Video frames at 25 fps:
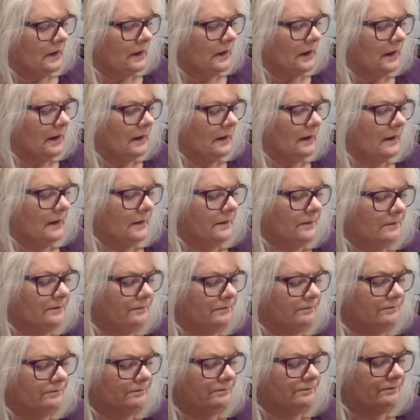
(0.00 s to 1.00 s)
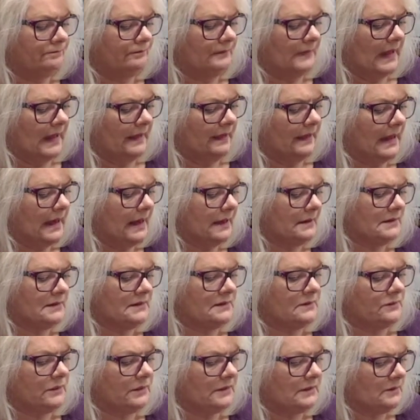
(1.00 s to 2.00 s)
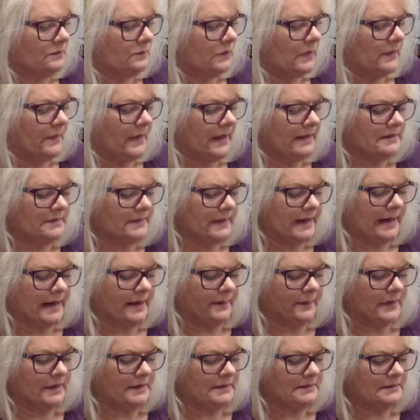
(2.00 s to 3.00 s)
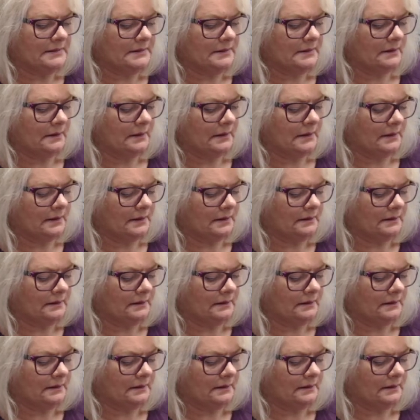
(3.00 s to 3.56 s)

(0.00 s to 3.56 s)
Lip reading: and that's what makes me happy, is to look